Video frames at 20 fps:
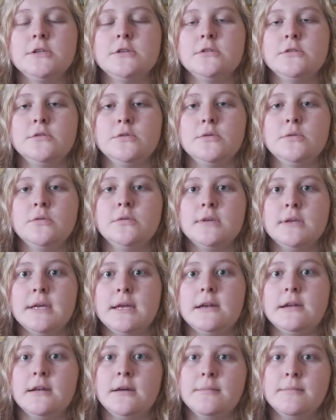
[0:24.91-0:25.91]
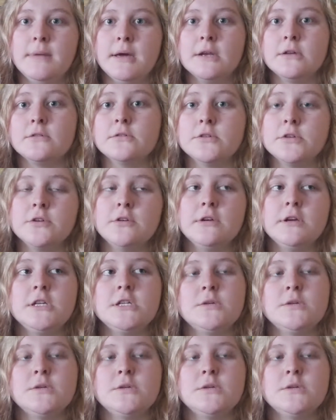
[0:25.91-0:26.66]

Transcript: to get a medical degree.